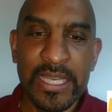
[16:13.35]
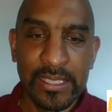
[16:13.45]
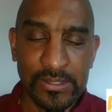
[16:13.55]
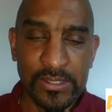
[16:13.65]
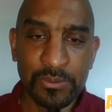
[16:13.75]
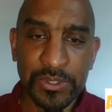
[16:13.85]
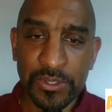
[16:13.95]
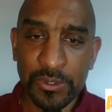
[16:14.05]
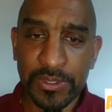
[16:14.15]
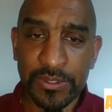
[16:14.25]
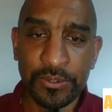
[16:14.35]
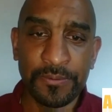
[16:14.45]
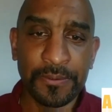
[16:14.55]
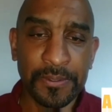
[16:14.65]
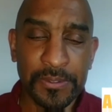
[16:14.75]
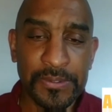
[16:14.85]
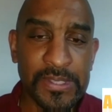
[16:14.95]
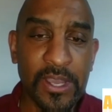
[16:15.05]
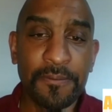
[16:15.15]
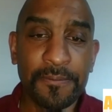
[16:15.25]
is this what you would do for
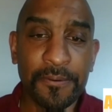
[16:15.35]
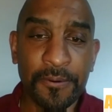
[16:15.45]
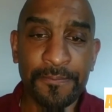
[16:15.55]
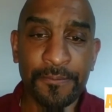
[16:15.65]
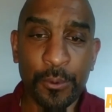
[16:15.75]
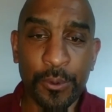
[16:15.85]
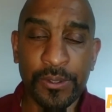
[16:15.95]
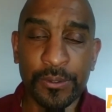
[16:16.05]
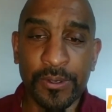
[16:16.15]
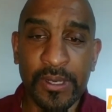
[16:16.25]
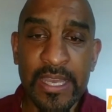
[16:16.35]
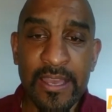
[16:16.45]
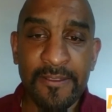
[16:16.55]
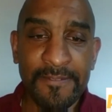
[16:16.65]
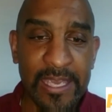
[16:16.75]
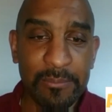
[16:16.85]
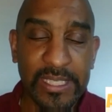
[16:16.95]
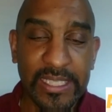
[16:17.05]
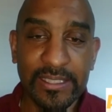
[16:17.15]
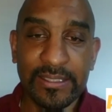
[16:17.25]
yourself or for your
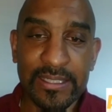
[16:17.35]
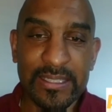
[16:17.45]
family?